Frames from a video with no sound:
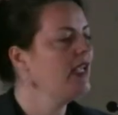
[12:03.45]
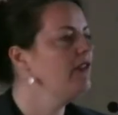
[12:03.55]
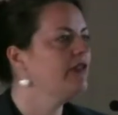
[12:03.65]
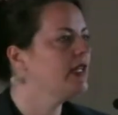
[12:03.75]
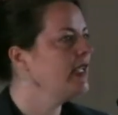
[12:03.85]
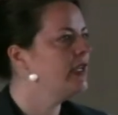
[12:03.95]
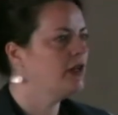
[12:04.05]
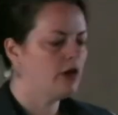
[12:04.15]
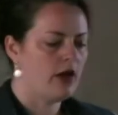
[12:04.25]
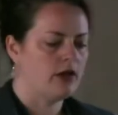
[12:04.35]
Even
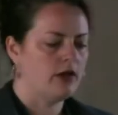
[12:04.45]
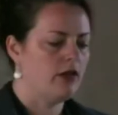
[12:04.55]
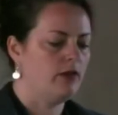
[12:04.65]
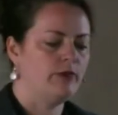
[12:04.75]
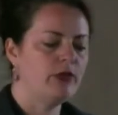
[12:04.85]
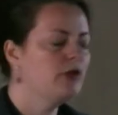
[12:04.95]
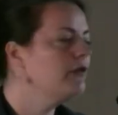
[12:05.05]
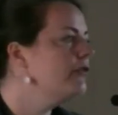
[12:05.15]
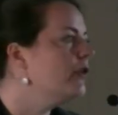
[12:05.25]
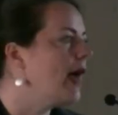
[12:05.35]
here on the
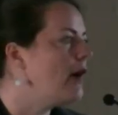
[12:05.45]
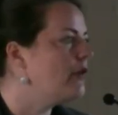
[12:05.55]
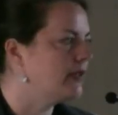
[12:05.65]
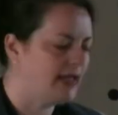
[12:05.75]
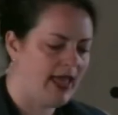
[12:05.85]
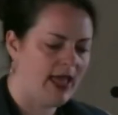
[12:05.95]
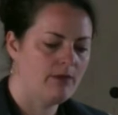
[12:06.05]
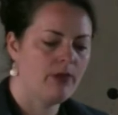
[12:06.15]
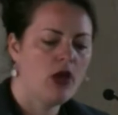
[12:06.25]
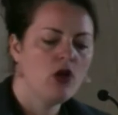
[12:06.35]
beautiful Outer
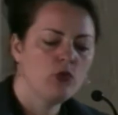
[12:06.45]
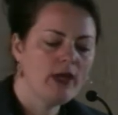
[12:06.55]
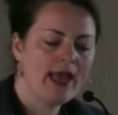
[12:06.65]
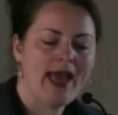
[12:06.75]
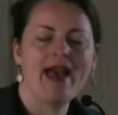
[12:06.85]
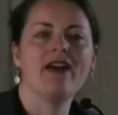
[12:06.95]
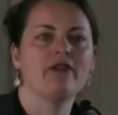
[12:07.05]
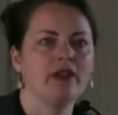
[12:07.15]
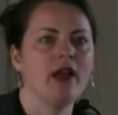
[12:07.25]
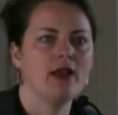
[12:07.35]
Cape, we
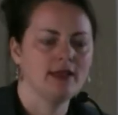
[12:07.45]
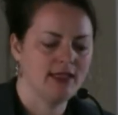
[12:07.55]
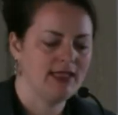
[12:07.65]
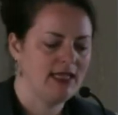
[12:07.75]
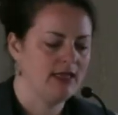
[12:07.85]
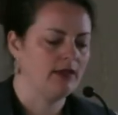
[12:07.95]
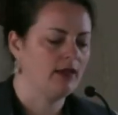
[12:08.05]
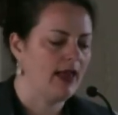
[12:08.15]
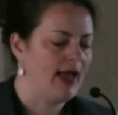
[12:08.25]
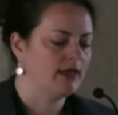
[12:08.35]
have an unseen
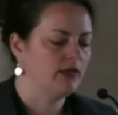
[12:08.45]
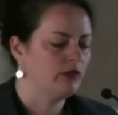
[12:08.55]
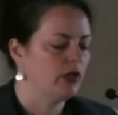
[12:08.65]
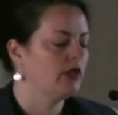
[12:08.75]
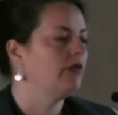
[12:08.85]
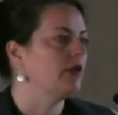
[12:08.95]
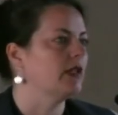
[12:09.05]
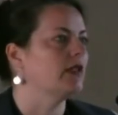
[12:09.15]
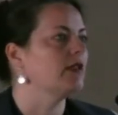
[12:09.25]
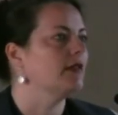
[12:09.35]
class of
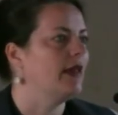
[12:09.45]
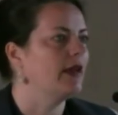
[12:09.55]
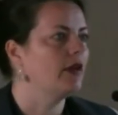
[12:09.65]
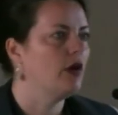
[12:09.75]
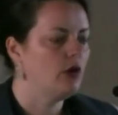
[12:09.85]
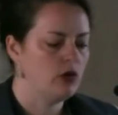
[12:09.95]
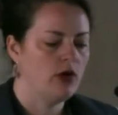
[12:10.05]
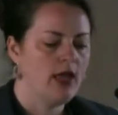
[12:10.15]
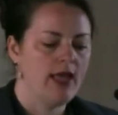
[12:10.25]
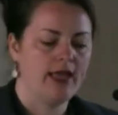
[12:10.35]
workforce that
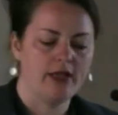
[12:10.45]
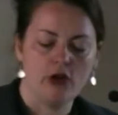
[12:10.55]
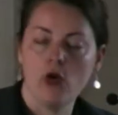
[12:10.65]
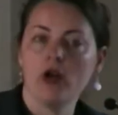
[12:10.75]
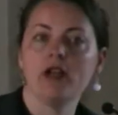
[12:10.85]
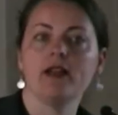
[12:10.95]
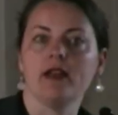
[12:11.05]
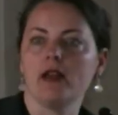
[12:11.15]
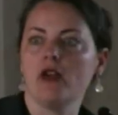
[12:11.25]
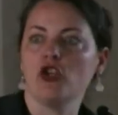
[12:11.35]
go ignored
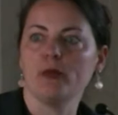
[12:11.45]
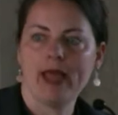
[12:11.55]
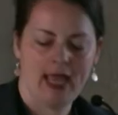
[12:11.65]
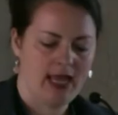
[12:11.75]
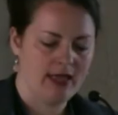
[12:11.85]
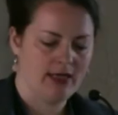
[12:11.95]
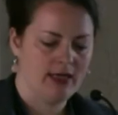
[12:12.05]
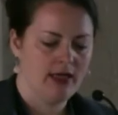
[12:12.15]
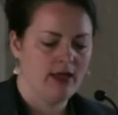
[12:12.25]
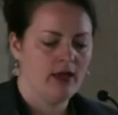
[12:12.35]
and underpaid,
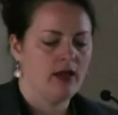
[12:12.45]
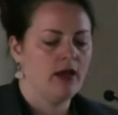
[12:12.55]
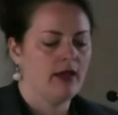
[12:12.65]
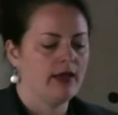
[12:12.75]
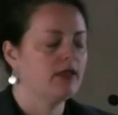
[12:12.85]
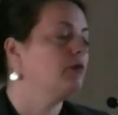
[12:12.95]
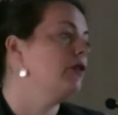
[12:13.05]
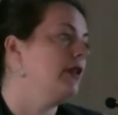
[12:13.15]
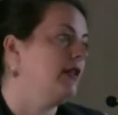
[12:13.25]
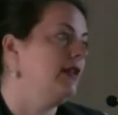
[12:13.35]

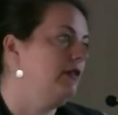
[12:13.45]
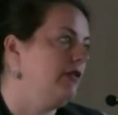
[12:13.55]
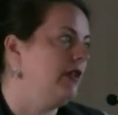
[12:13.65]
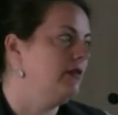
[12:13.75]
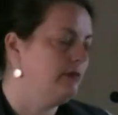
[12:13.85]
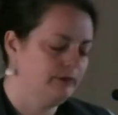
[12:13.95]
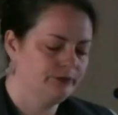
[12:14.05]
exploited even.